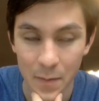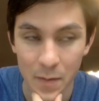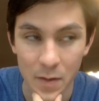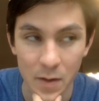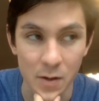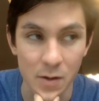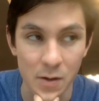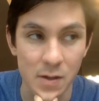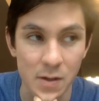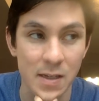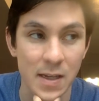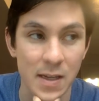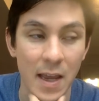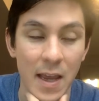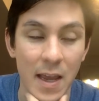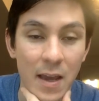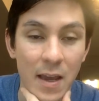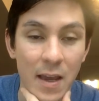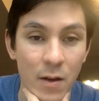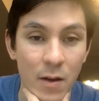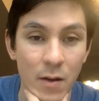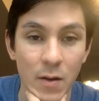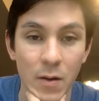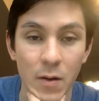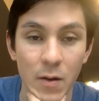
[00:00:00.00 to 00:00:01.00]
You're
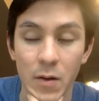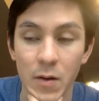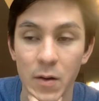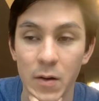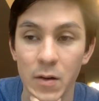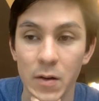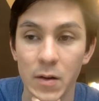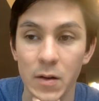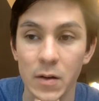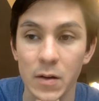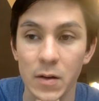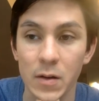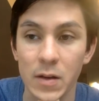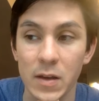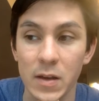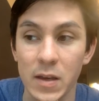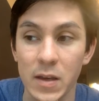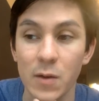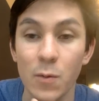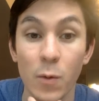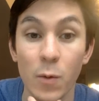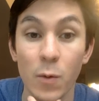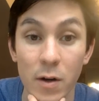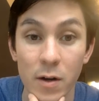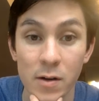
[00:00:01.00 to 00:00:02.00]
saying
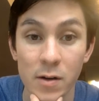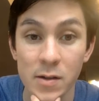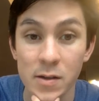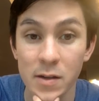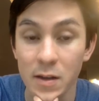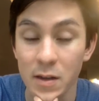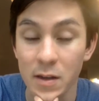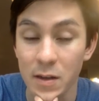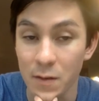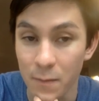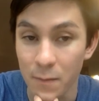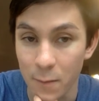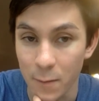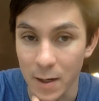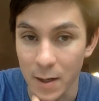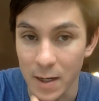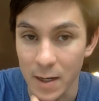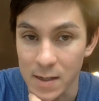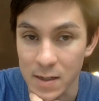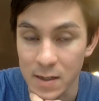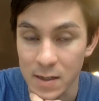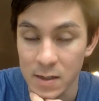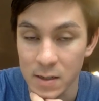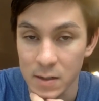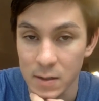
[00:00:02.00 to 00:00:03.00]
key words, key
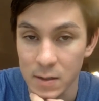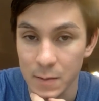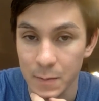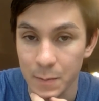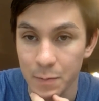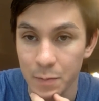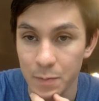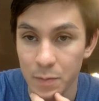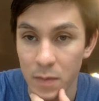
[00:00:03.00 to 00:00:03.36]
phrases,